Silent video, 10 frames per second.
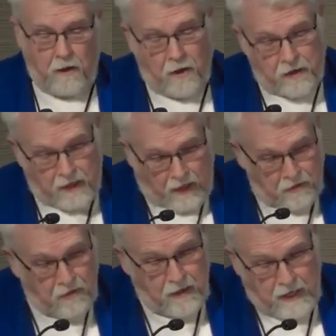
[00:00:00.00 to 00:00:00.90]
On the
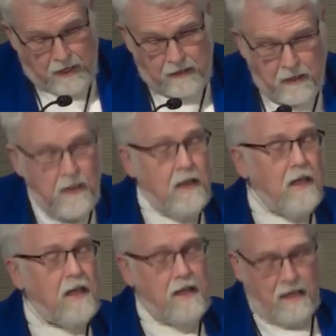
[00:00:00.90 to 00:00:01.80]
other hand,
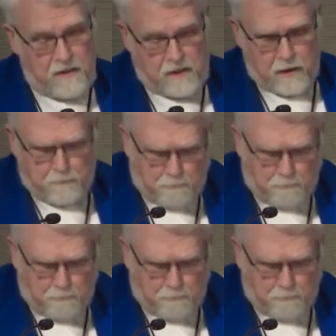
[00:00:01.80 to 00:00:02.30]
he has this